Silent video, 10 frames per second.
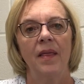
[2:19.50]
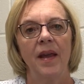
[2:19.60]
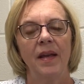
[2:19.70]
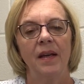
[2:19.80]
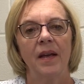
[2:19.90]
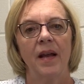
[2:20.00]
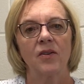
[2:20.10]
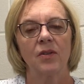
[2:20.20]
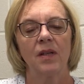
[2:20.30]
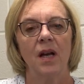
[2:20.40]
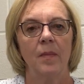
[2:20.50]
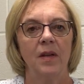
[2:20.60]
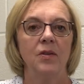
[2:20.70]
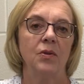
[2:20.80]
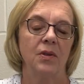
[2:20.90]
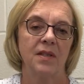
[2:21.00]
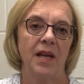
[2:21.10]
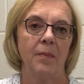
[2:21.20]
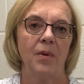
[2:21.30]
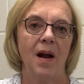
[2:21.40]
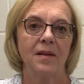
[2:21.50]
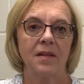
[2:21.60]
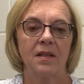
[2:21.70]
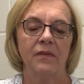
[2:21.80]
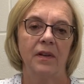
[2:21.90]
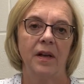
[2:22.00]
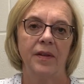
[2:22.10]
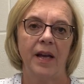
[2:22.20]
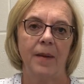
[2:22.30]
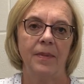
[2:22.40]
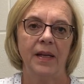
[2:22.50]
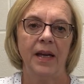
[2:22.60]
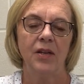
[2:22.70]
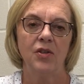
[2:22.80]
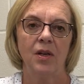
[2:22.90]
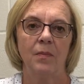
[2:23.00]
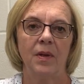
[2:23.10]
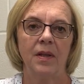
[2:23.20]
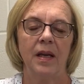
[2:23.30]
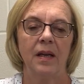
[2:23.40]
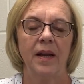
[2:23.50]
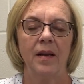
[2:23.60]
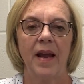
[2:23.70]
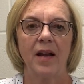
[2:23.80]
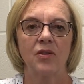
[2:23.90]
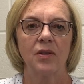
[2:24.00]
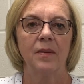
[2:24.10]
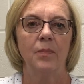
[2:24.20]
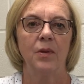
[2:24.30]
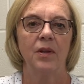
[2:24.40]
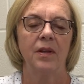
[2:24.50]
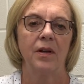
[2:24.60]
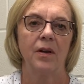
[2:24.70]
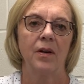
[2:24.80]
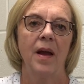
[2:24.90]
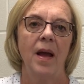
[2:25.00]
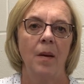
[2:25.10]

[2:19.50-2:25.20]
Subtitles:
they can actually come in and do the same process, fill out the application, but they can actually put their